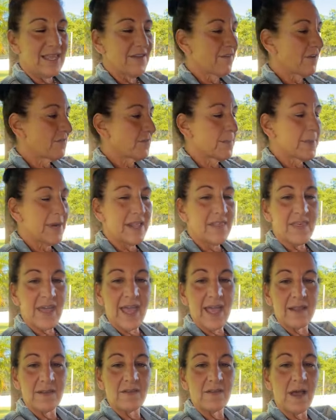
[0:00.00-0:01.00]
and give everybody
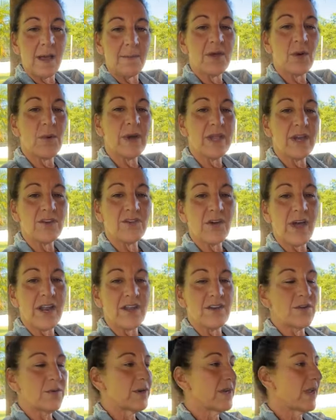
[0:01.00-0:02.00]
the heads up that we're going to try
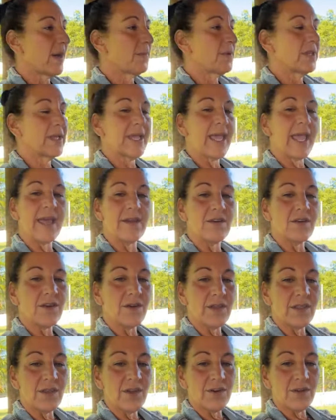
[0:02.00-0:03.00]
to do a double again
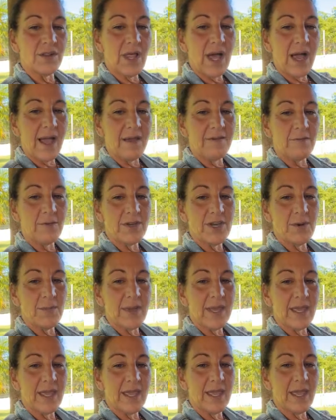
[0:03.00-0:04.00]
during your live when you're
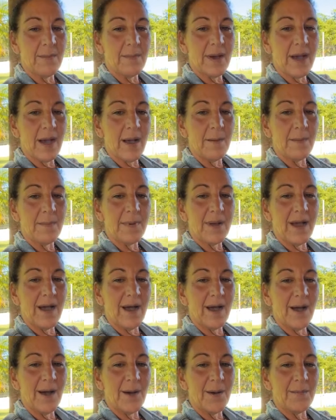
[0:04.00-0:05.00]
picking him up.
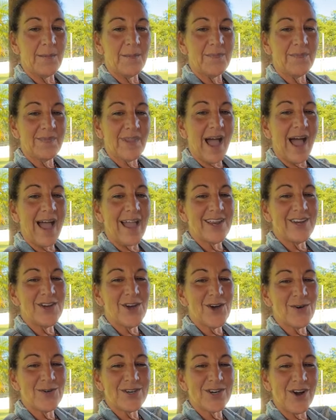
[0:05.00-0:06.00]
I
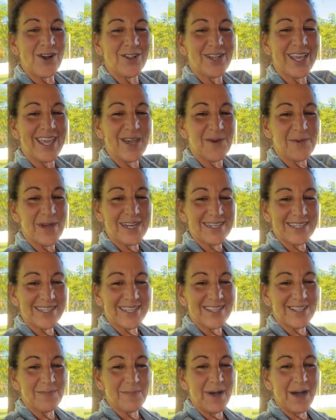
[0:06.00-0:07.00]
know, Darla, can't wait to
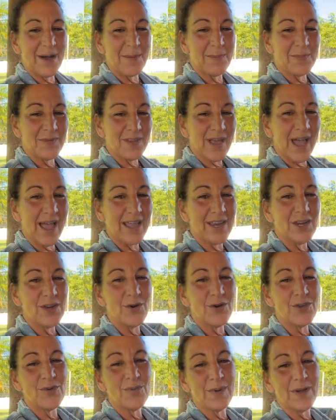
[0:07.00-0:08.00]
see the pups. I
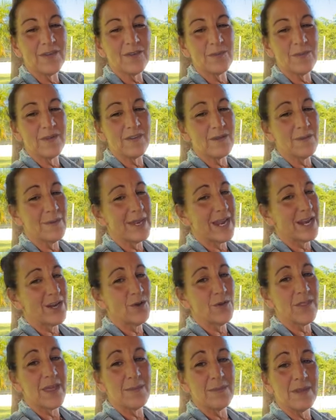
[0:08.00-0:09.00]
know you must miss them, and I
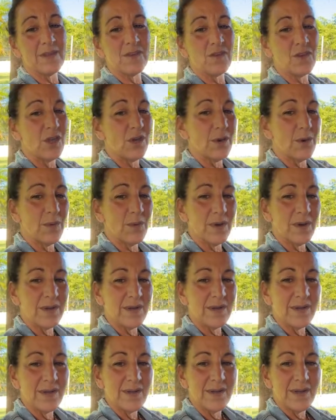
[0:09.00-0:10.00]
know they miss you.
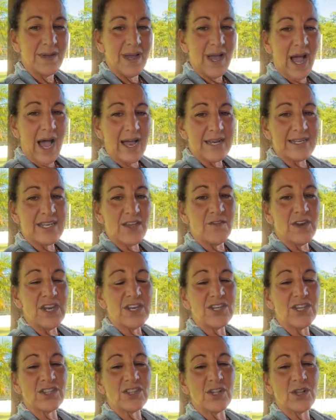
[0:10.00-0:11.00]

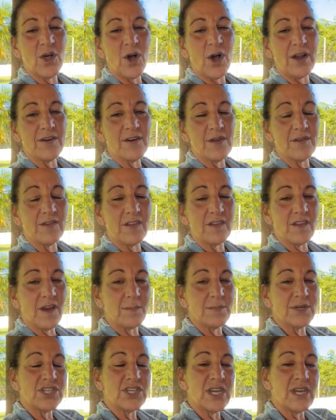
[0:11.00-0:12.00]
Tiffany took the laundry since
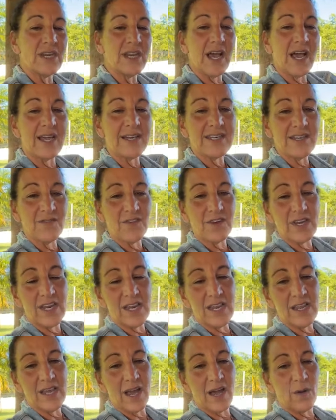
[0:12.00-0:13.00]
our machine died.
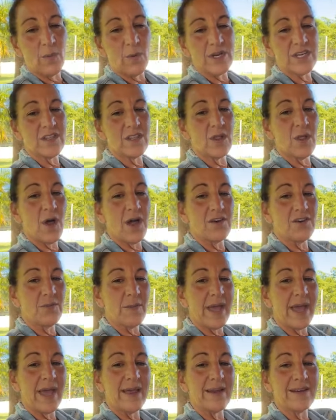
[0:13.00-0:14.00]
Tiffany went to the
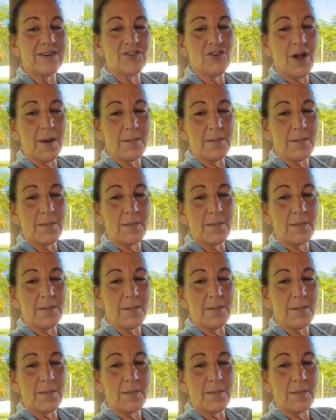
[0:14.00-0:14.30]
laundromat